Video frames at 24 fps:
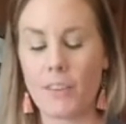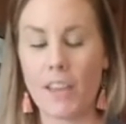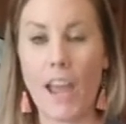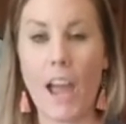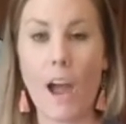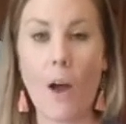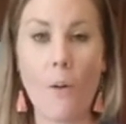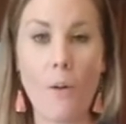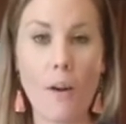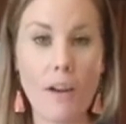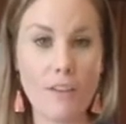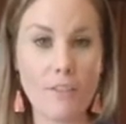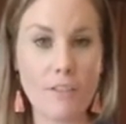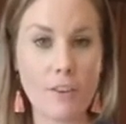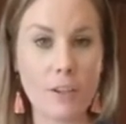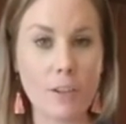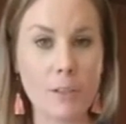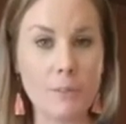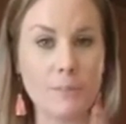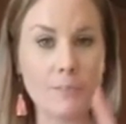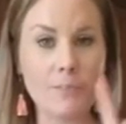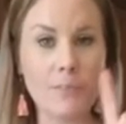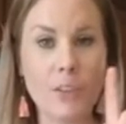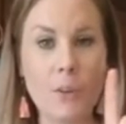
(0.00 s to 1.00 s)

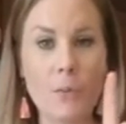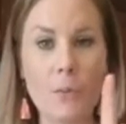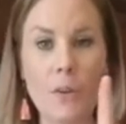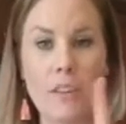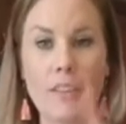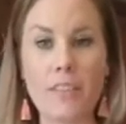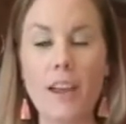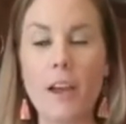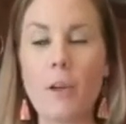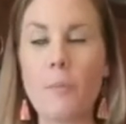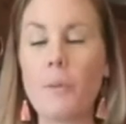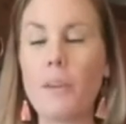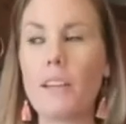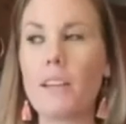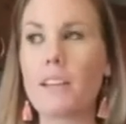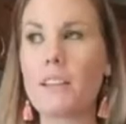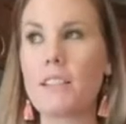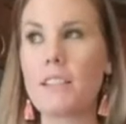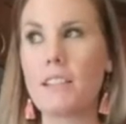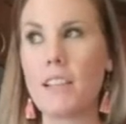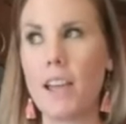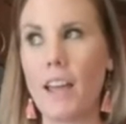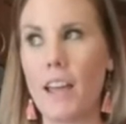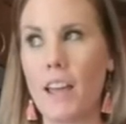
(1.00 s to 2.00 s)
However, with that being
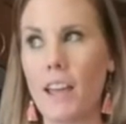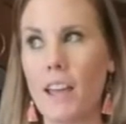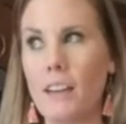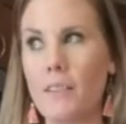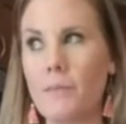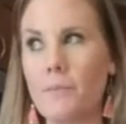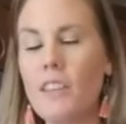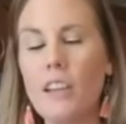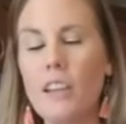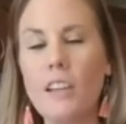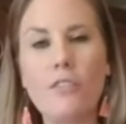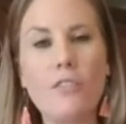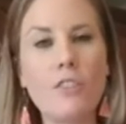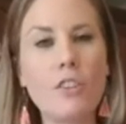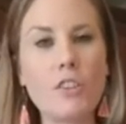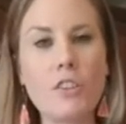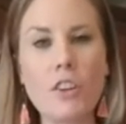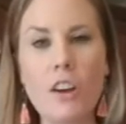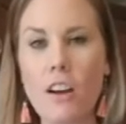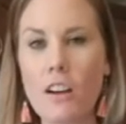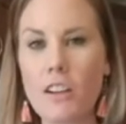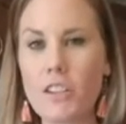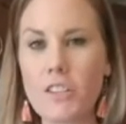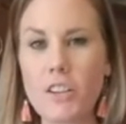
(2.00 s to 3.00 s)
said, if your
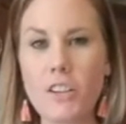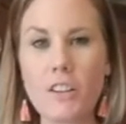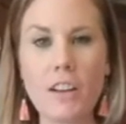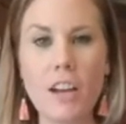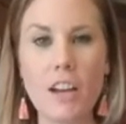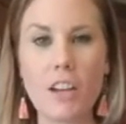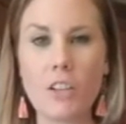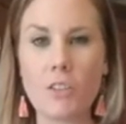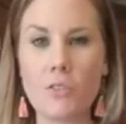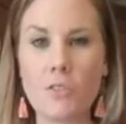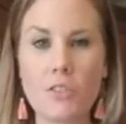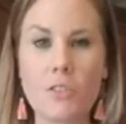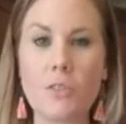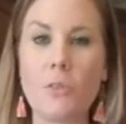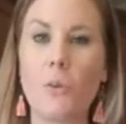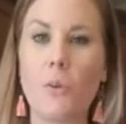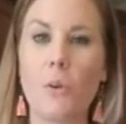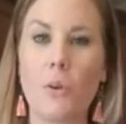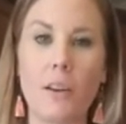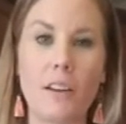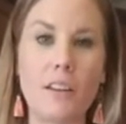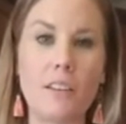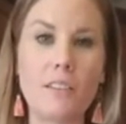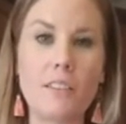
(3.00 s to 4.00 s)
dogs are not used to
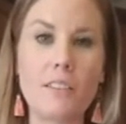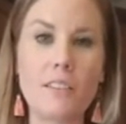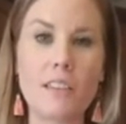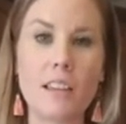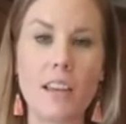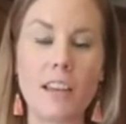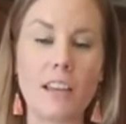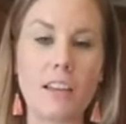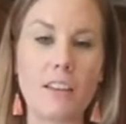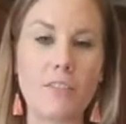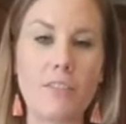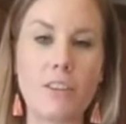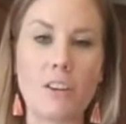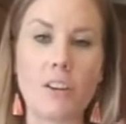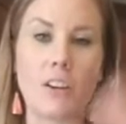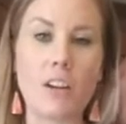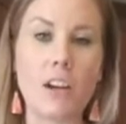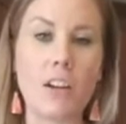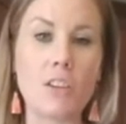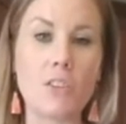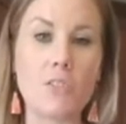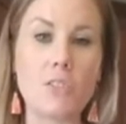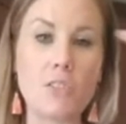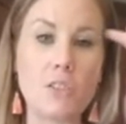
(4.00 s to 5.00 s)
oils, like if they're
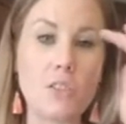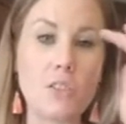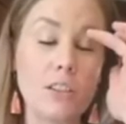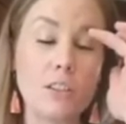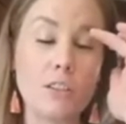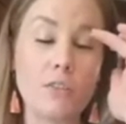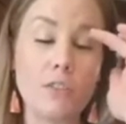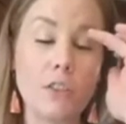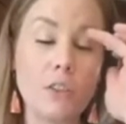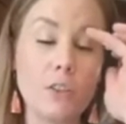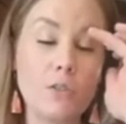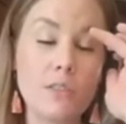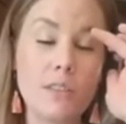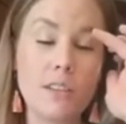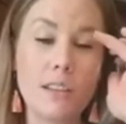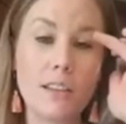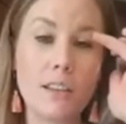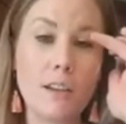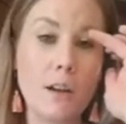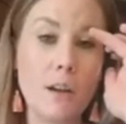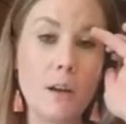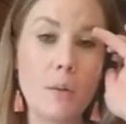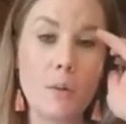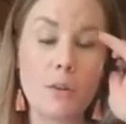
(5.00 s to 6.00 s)
not used to diffusing
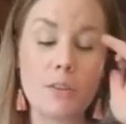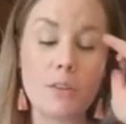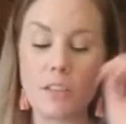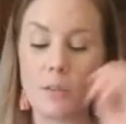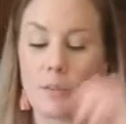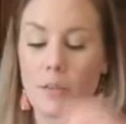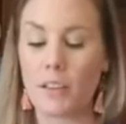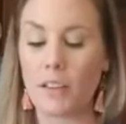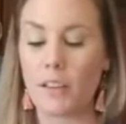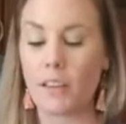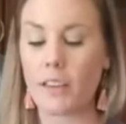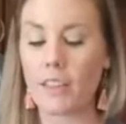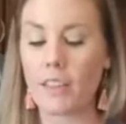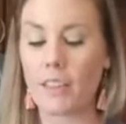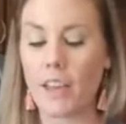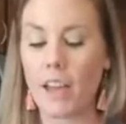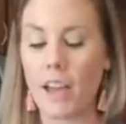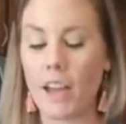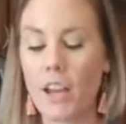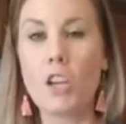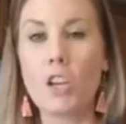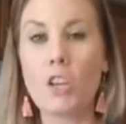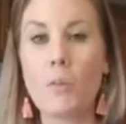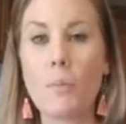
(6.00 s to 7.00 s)
them or something like
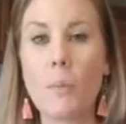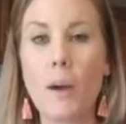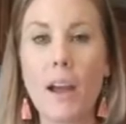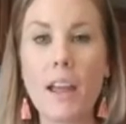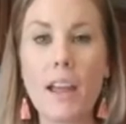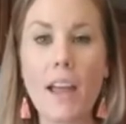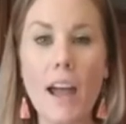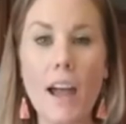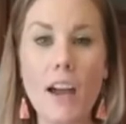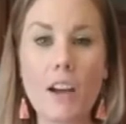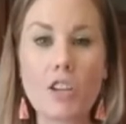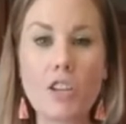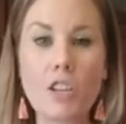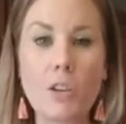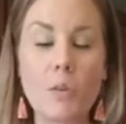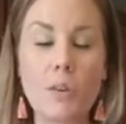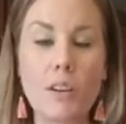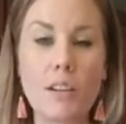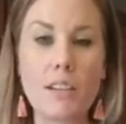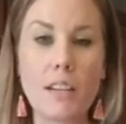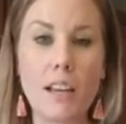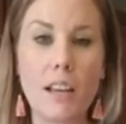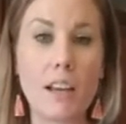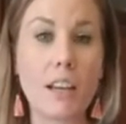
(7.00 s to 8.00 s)
that, you might actually
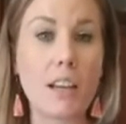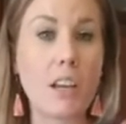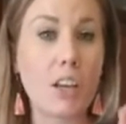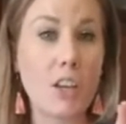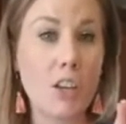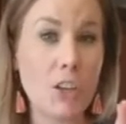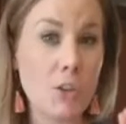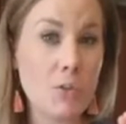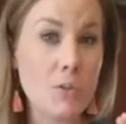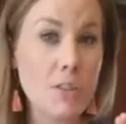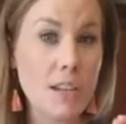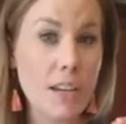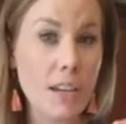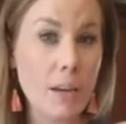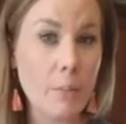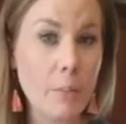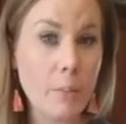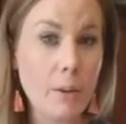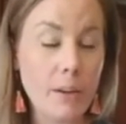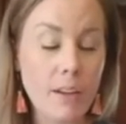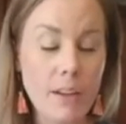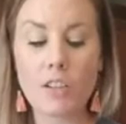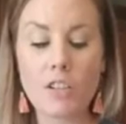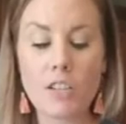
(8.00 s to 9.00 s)
want to take like a Q-tip,
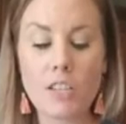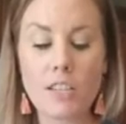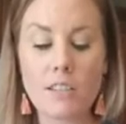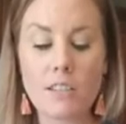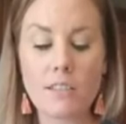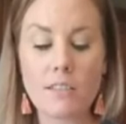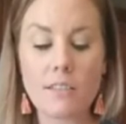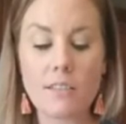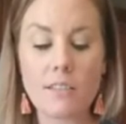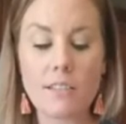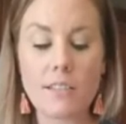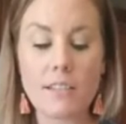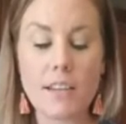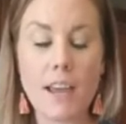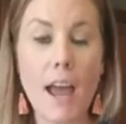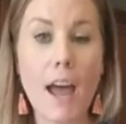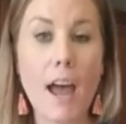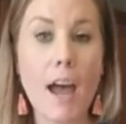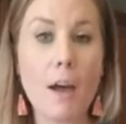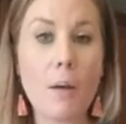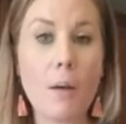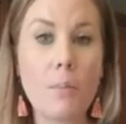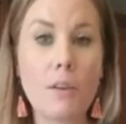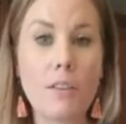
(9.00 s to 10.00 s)
just
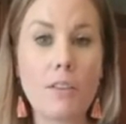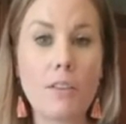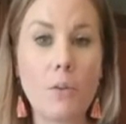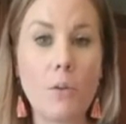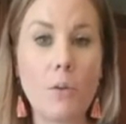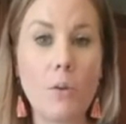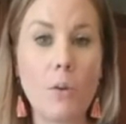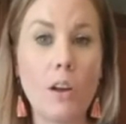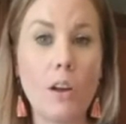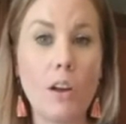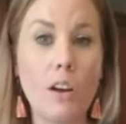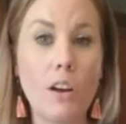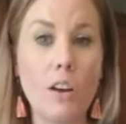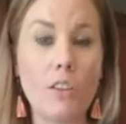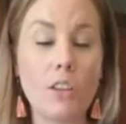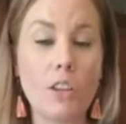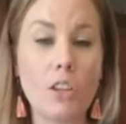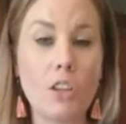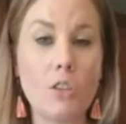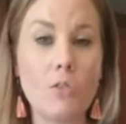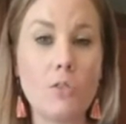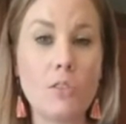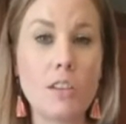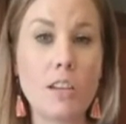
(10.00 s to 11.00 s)
dab the oil on the
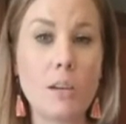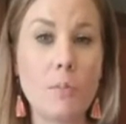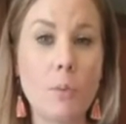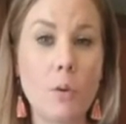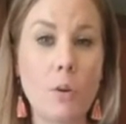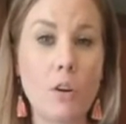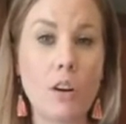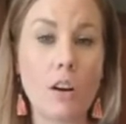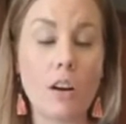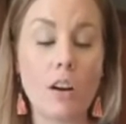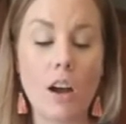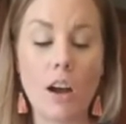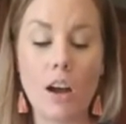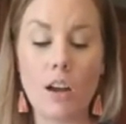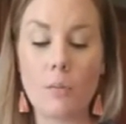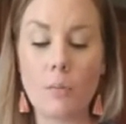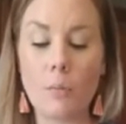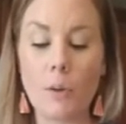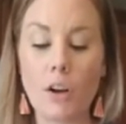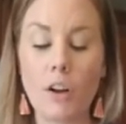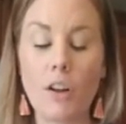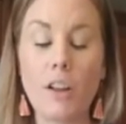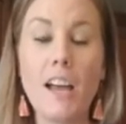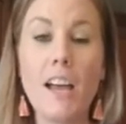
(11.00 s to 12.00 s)
Q-tip or a cotton
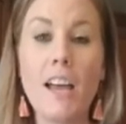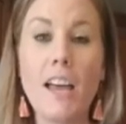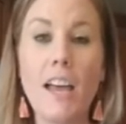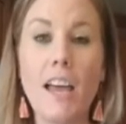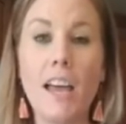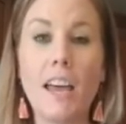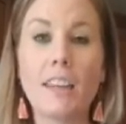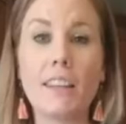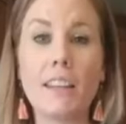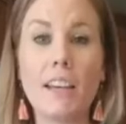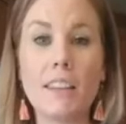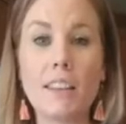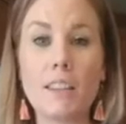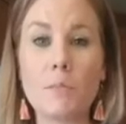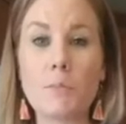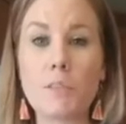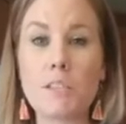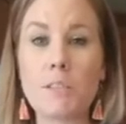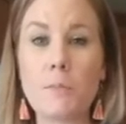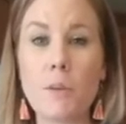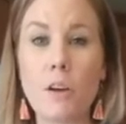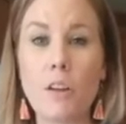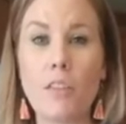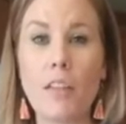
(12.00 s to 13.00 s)
ball and let them
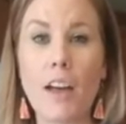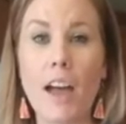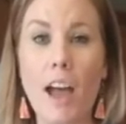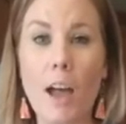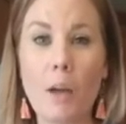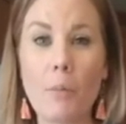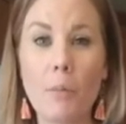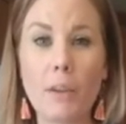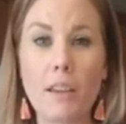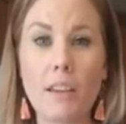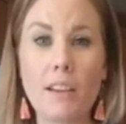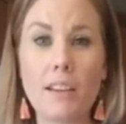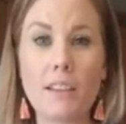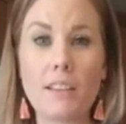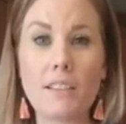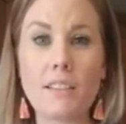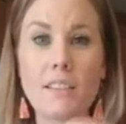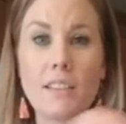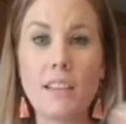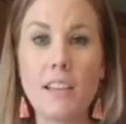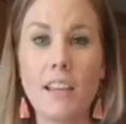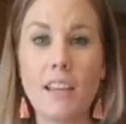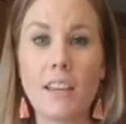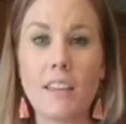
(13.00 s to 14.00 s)
smell that,
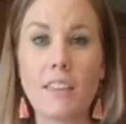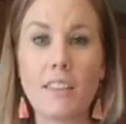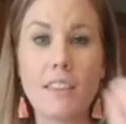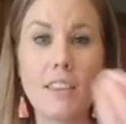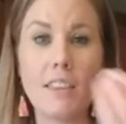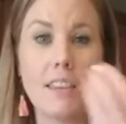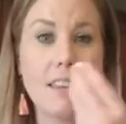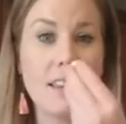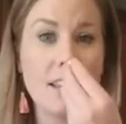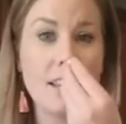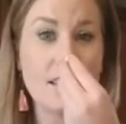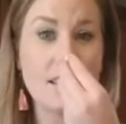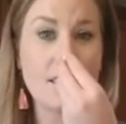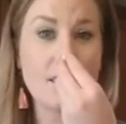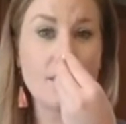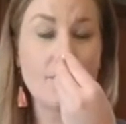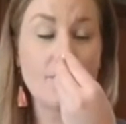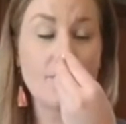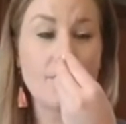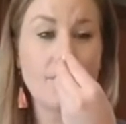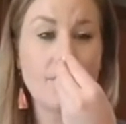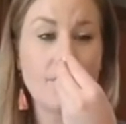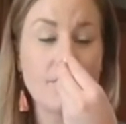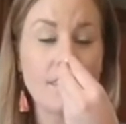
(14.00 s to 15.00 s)
because this
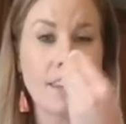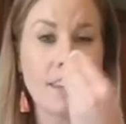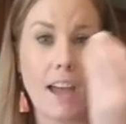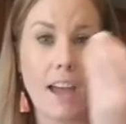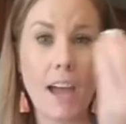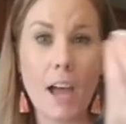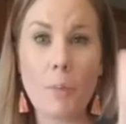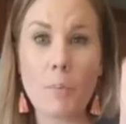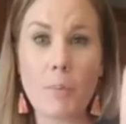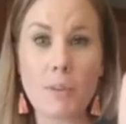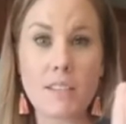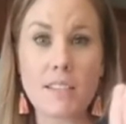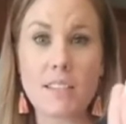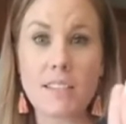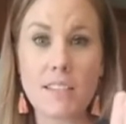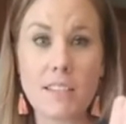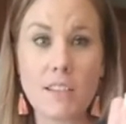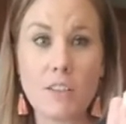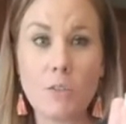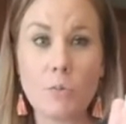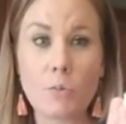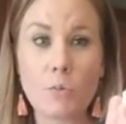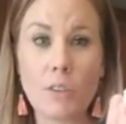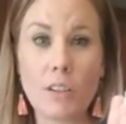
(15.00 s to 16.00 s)
cap is
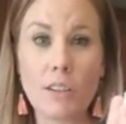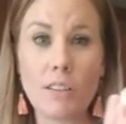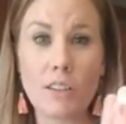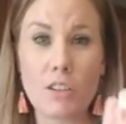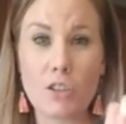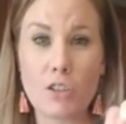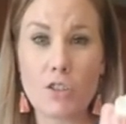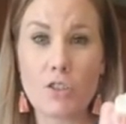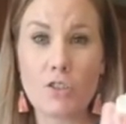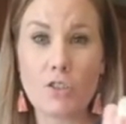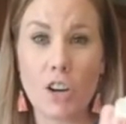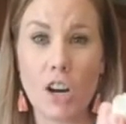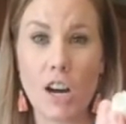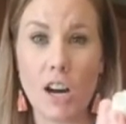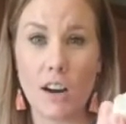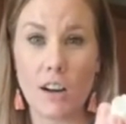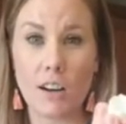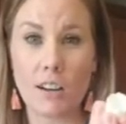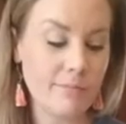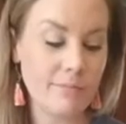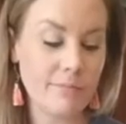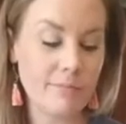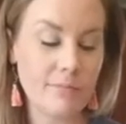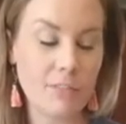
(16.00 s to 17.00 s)
still really
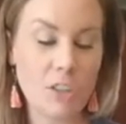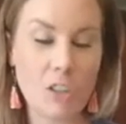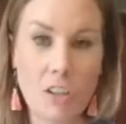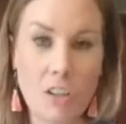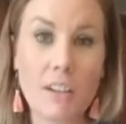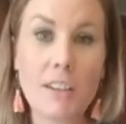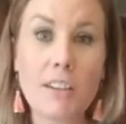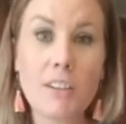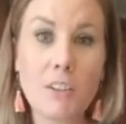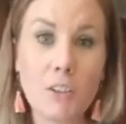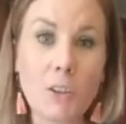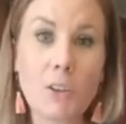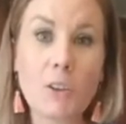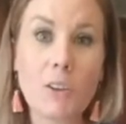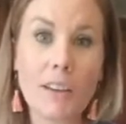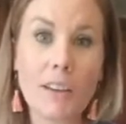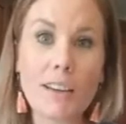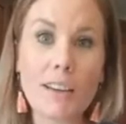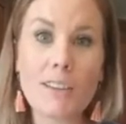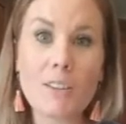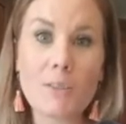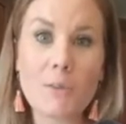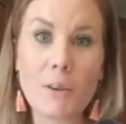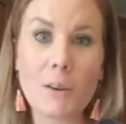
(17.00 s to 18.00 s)
strong. You need to dilute
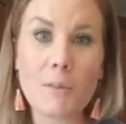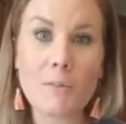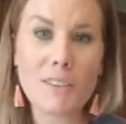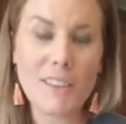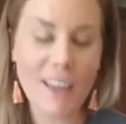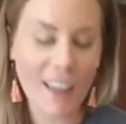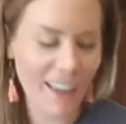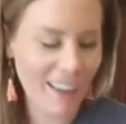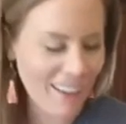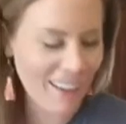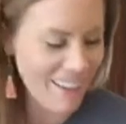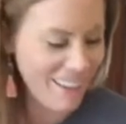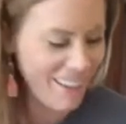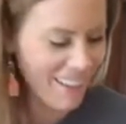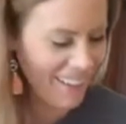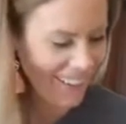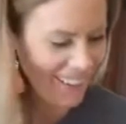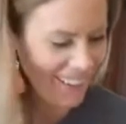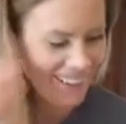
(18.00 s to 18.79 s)
is what I'm saying.